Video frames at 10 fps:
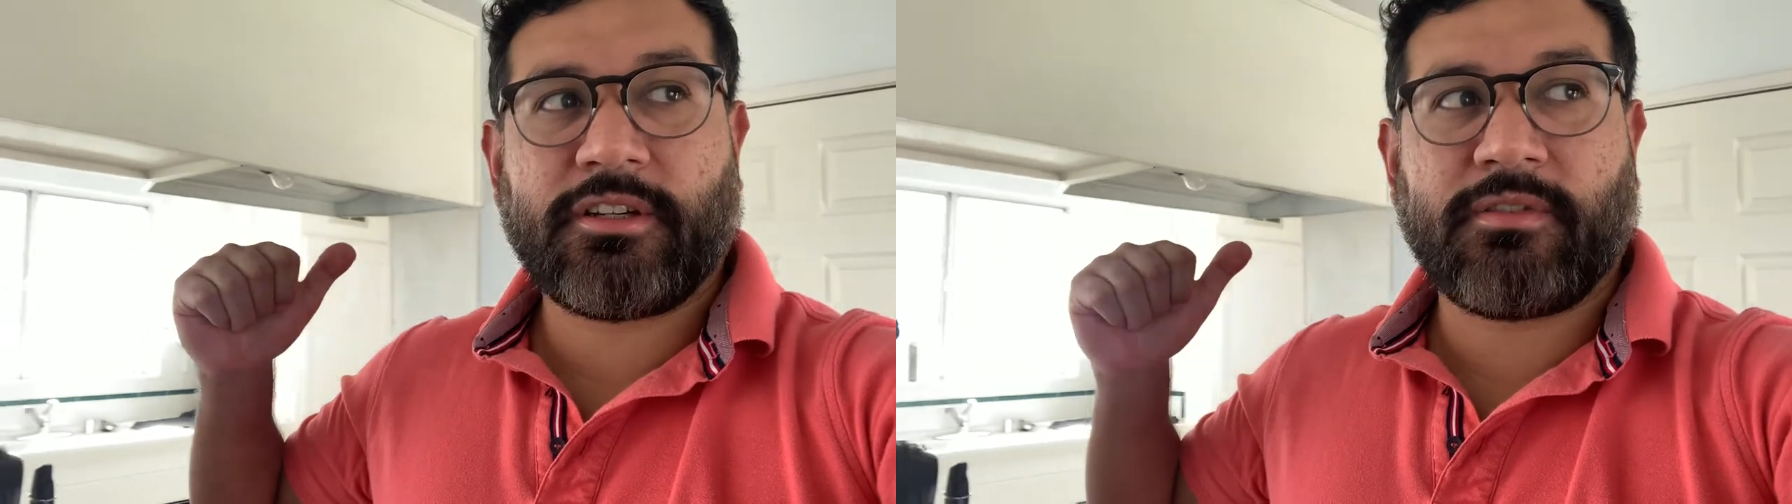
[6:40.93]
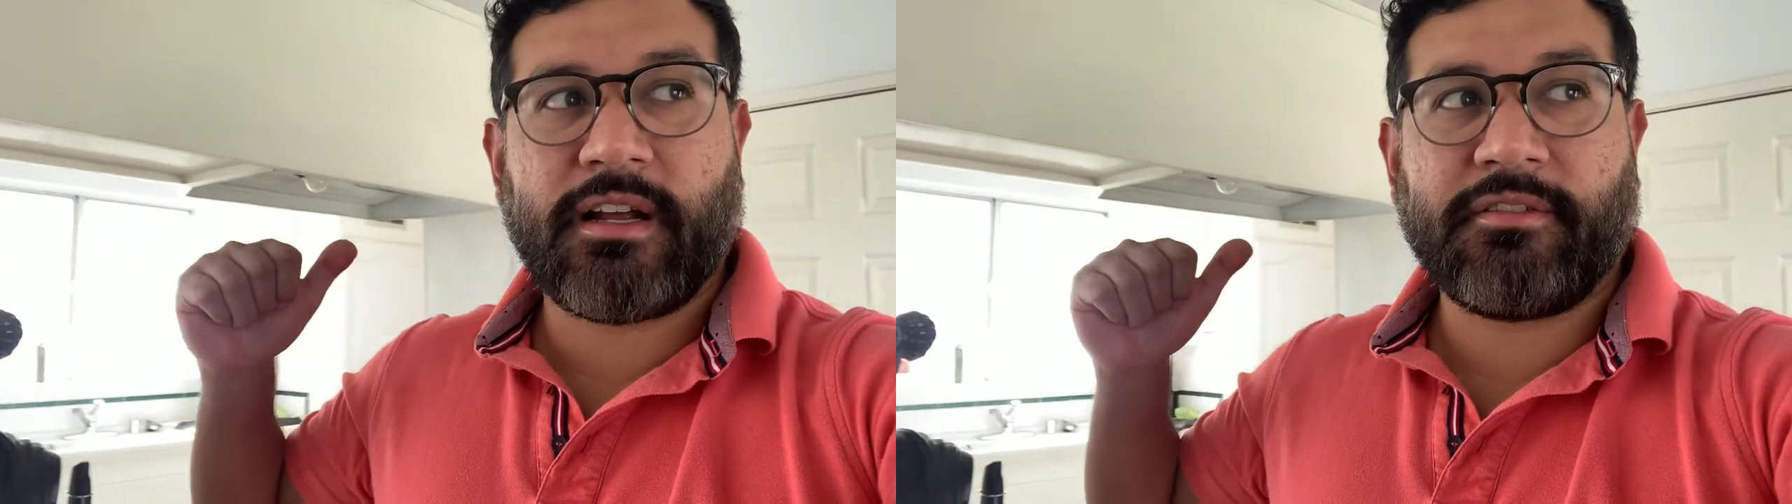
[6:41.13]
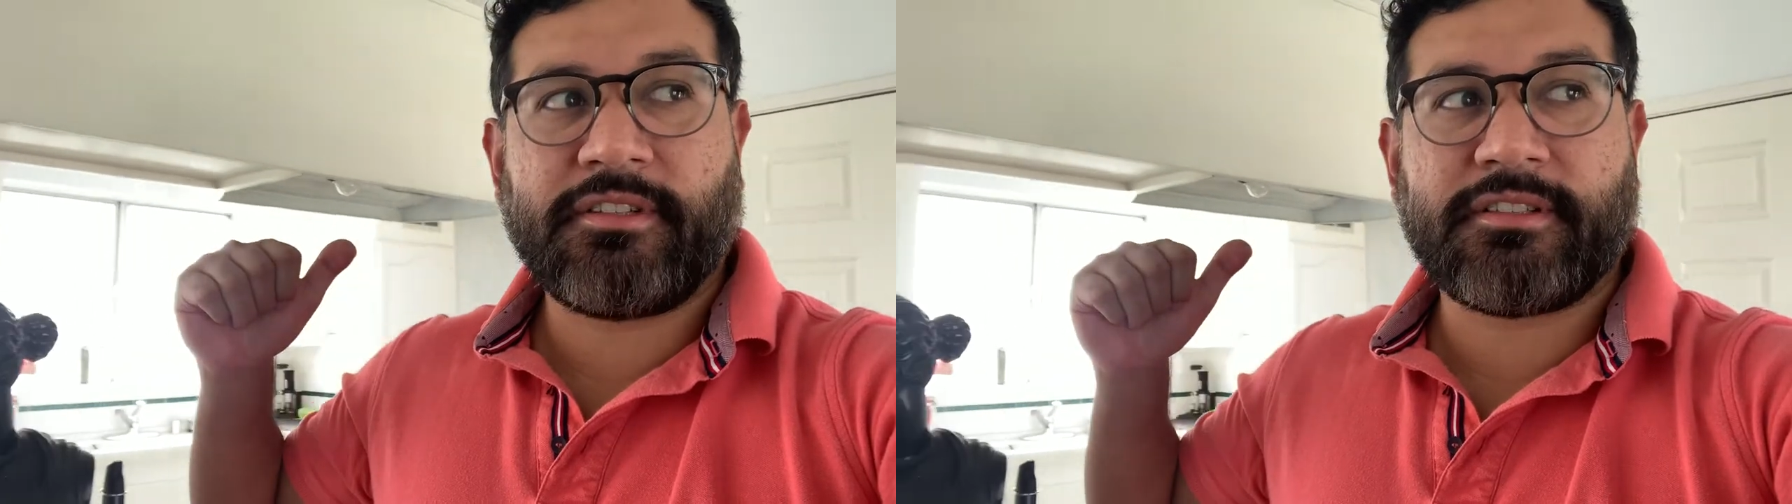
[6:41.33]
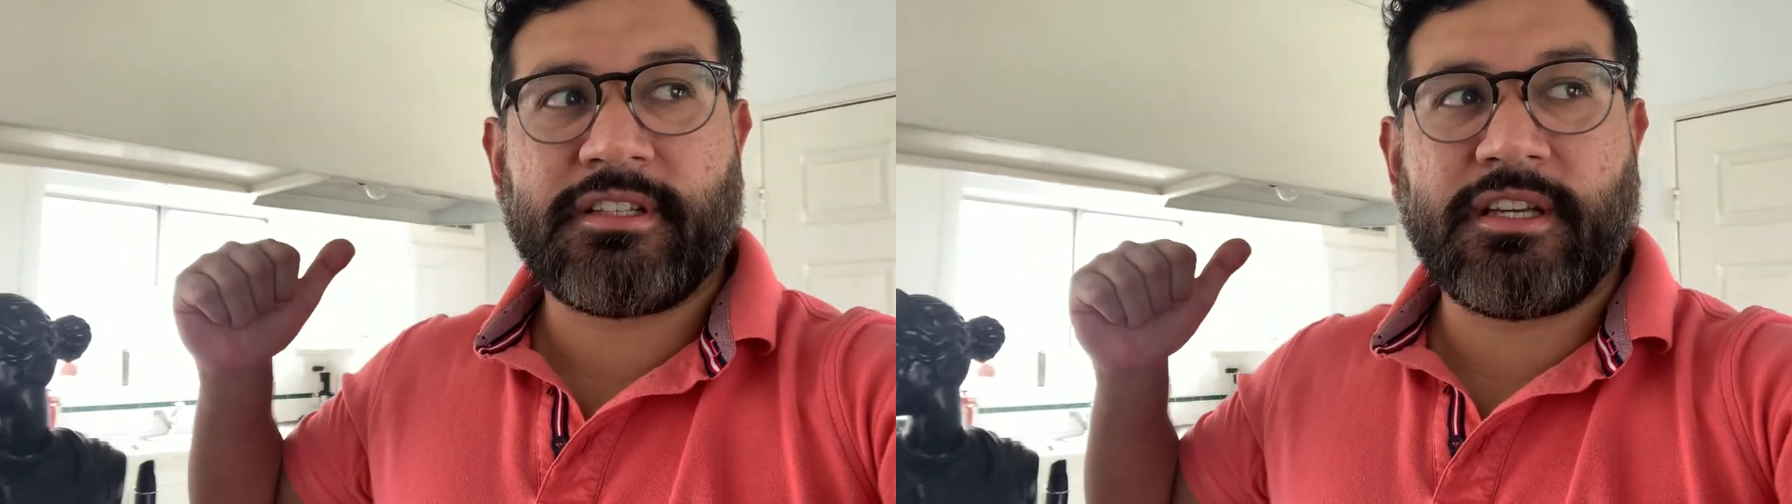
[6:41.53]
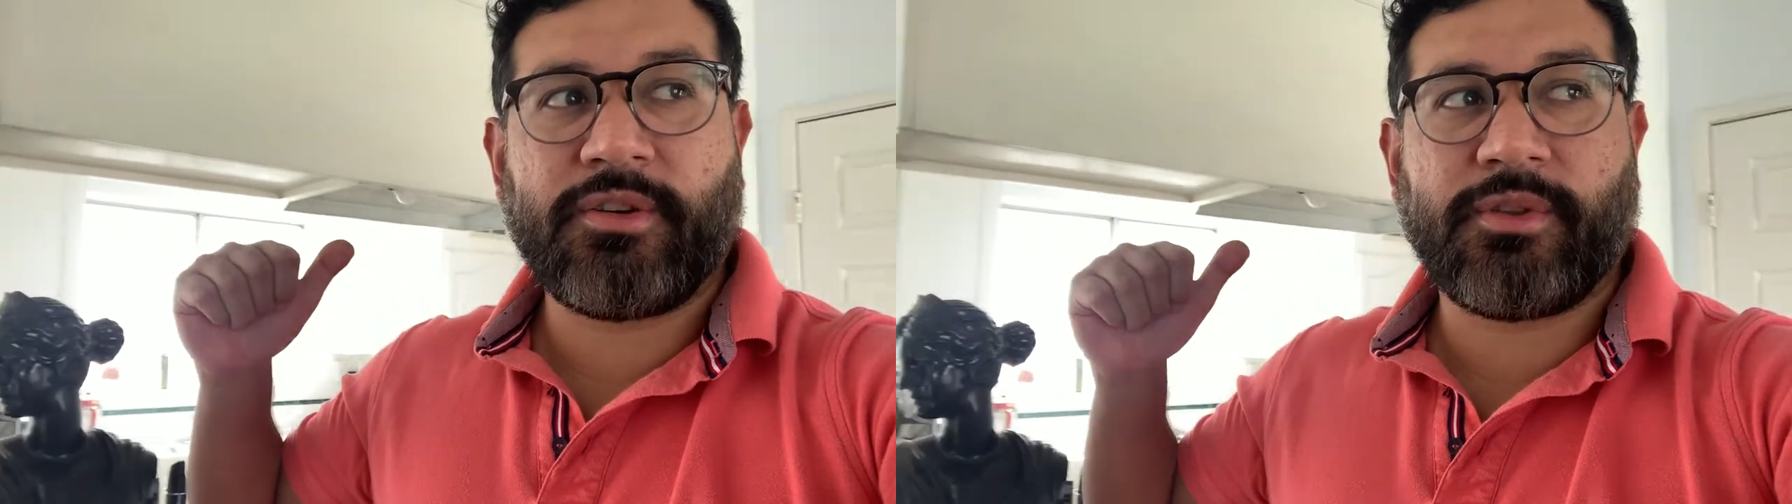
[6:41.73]
around to
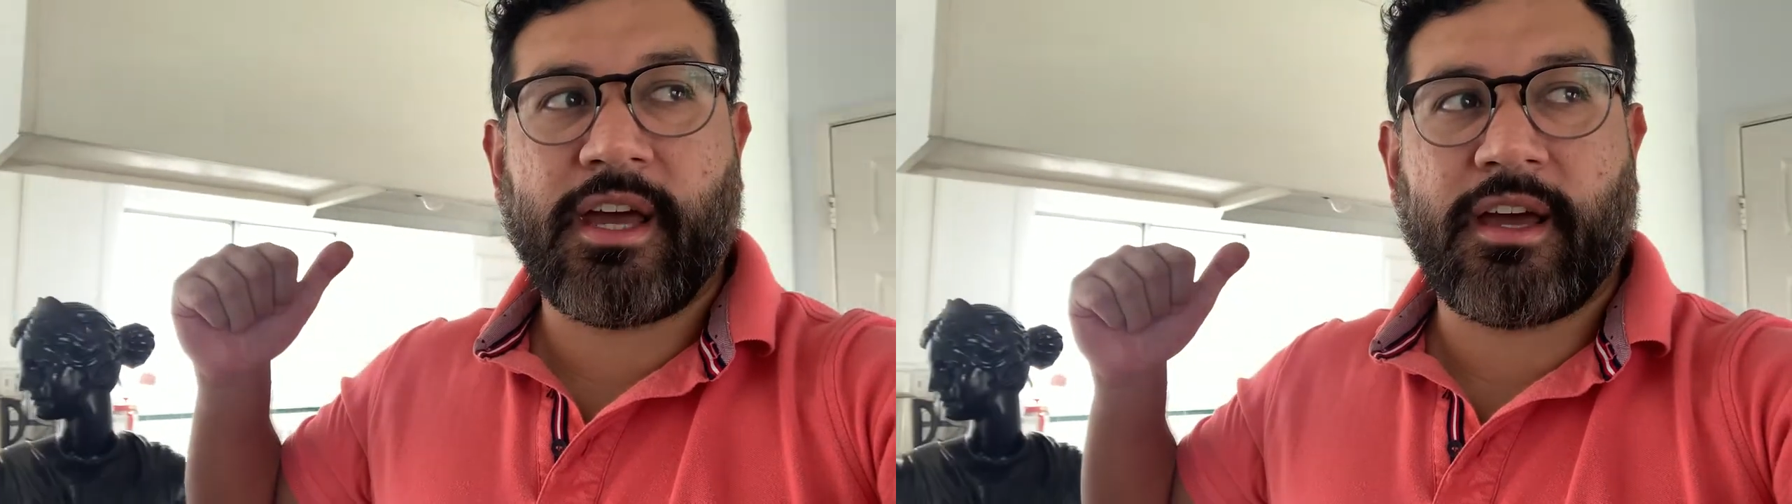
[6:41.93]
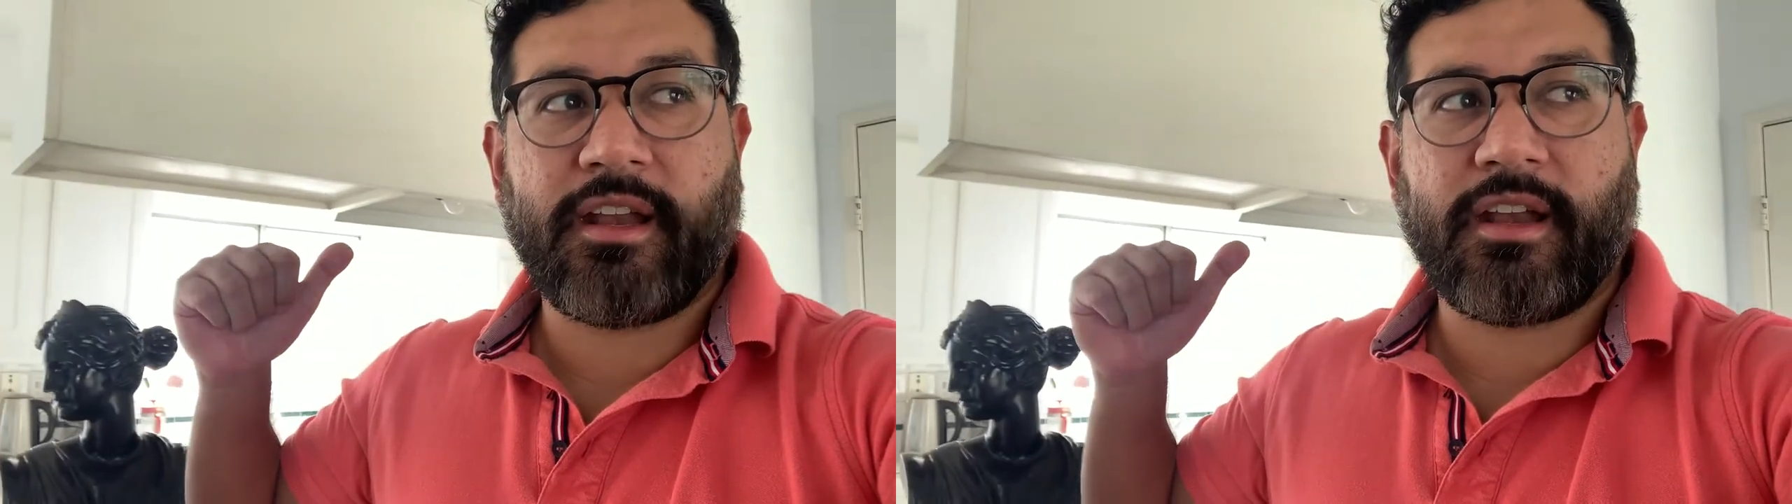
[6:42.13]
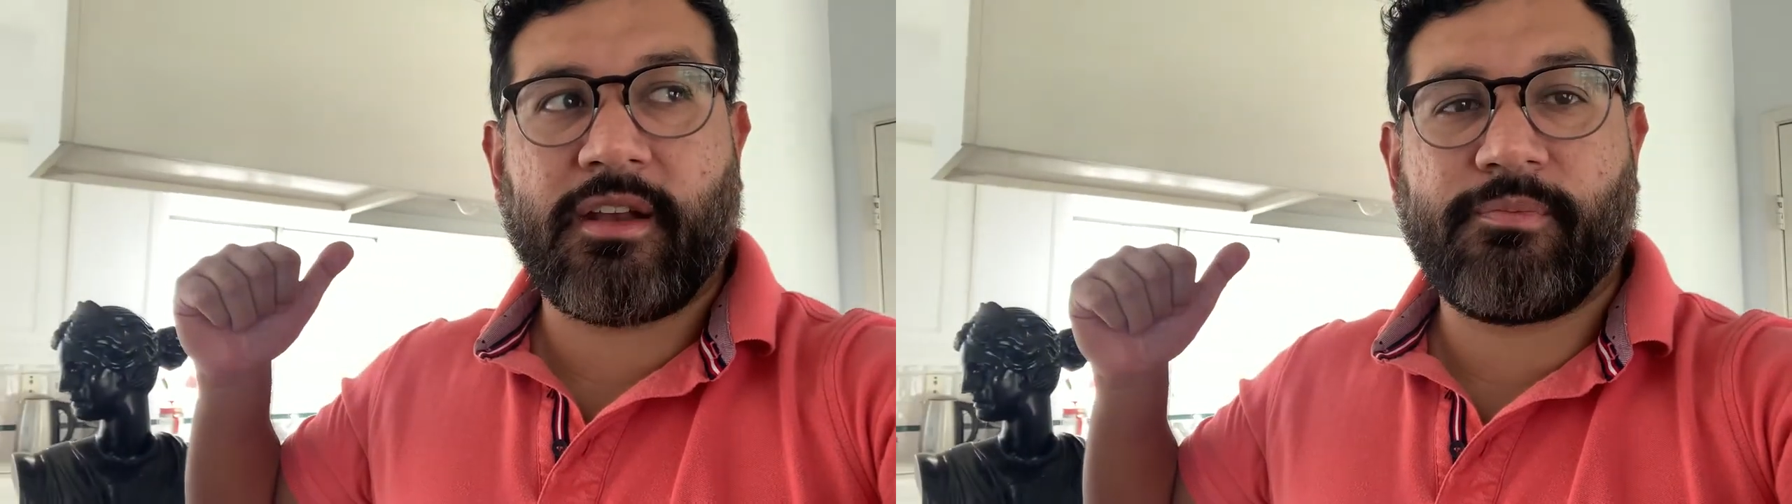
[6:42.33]
see who that